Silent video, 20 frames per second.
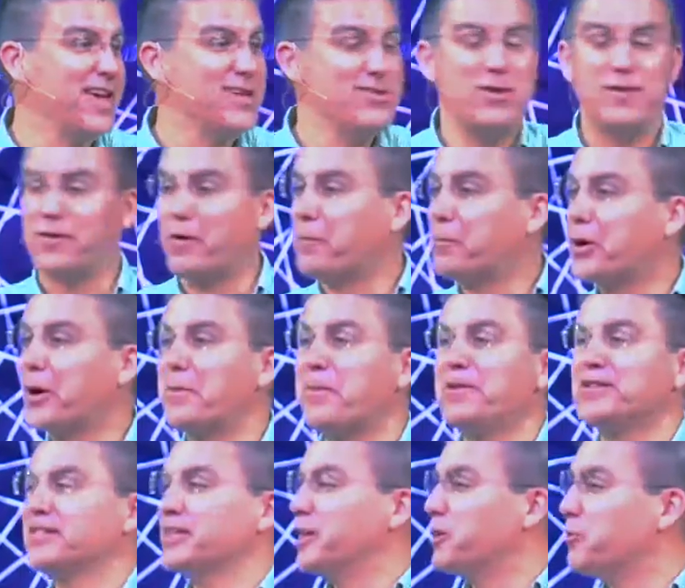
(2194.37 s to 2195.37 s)
You have a
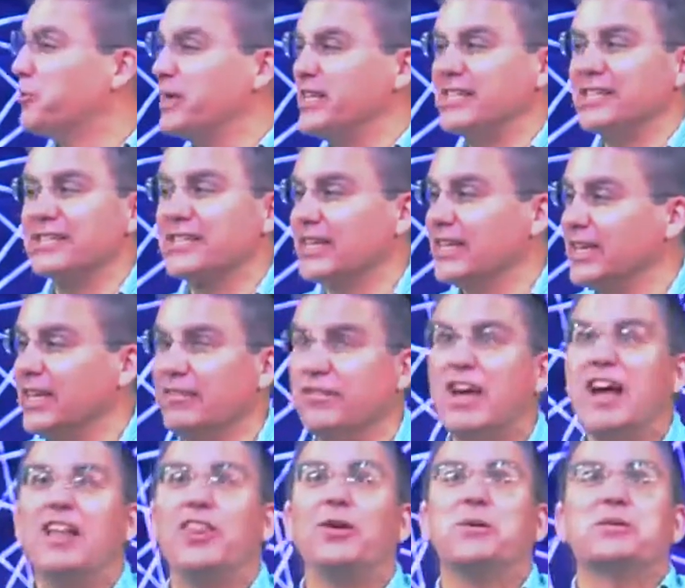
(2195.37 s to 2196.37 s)
purpose and a reason to live.
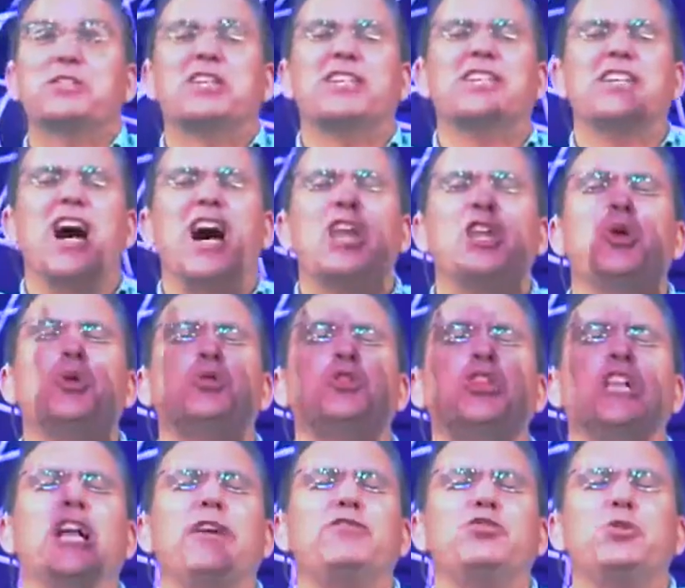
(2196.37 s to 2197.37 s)
There is a God who
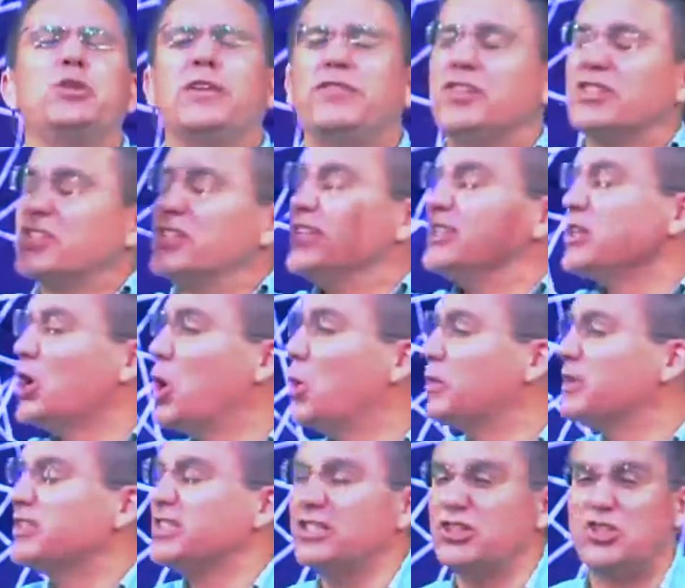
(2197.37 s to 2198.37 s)
loved you enough to send his
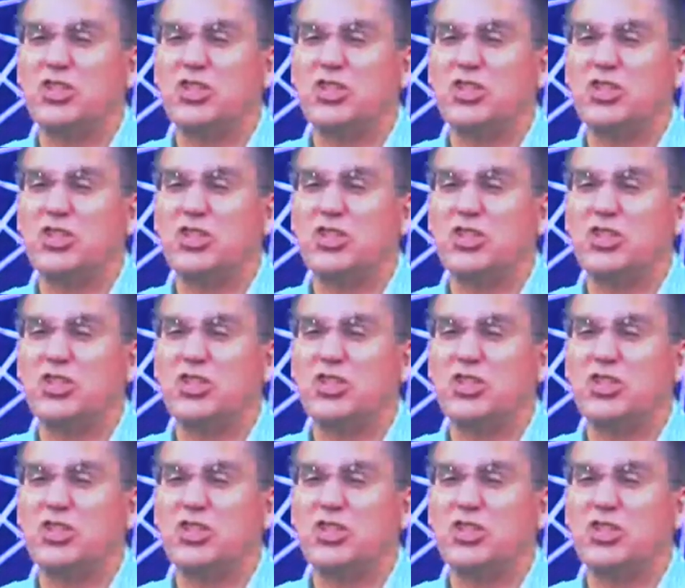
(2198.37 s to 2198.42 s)
only son,